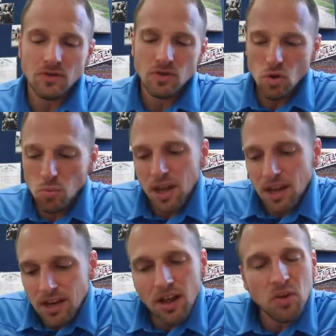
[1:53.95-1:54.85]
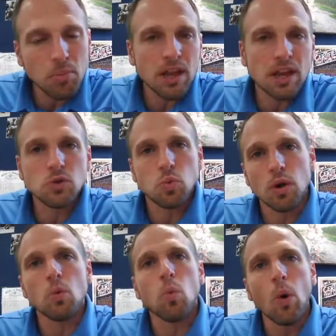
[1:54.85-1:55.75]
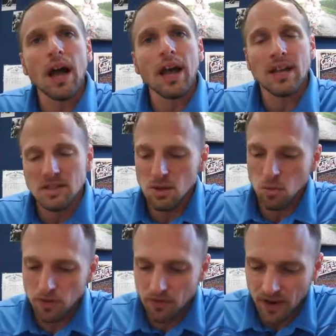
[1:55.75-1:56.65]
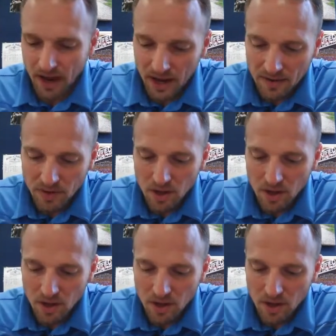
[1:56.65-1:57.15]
Show me another place where y is equal to 5.